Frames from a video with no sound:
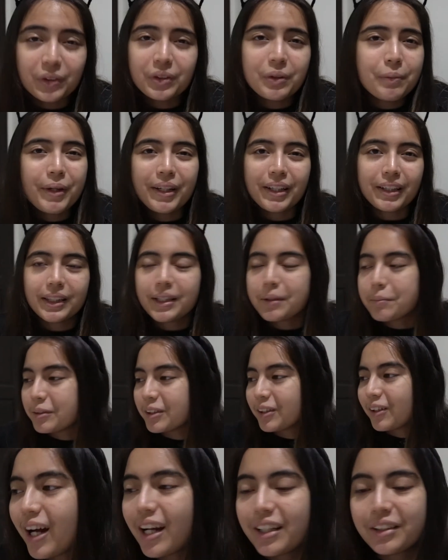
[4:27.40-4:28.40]
should make a theme
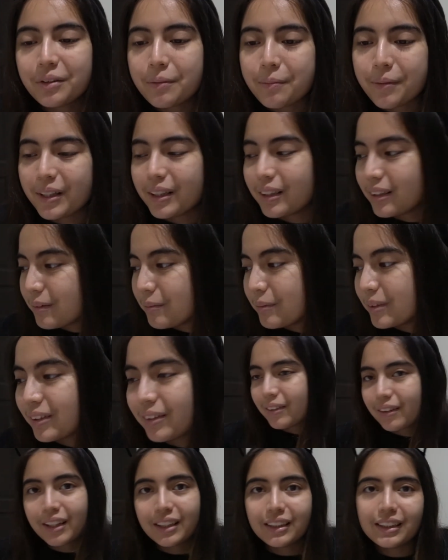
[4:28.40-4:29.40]
song. I should make a theme
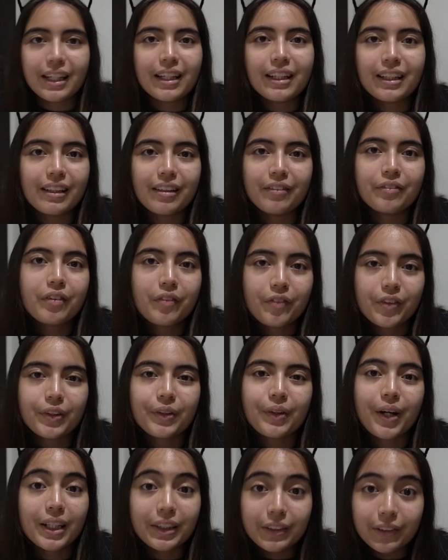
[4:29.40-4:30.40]
song and say it in every
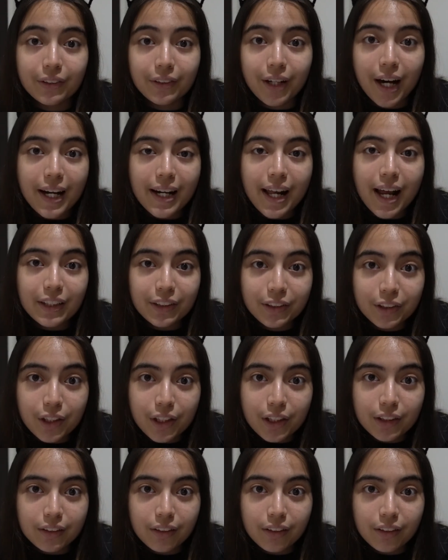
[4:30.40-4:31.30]
video. I should, right? I should.